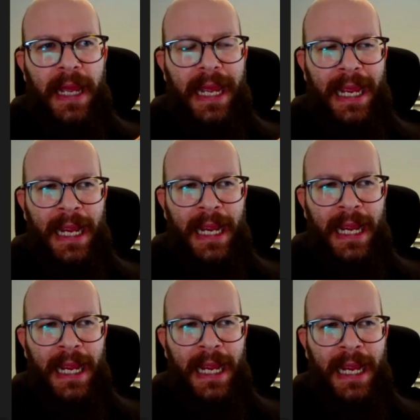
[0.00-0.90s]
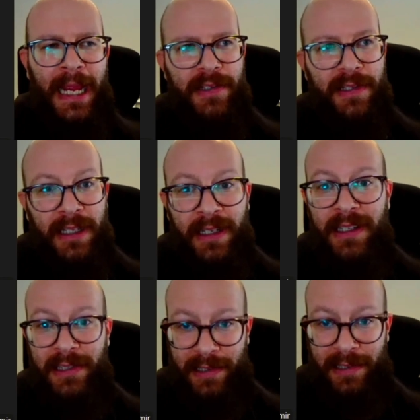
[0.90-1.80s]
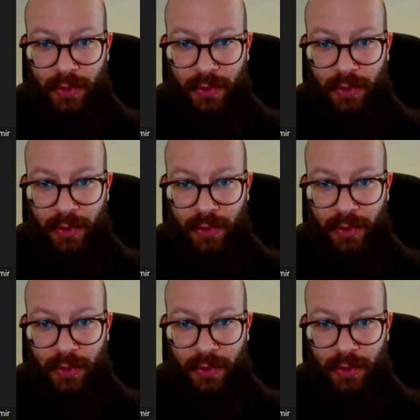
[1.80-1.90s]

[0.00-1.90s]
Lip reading: And seeing this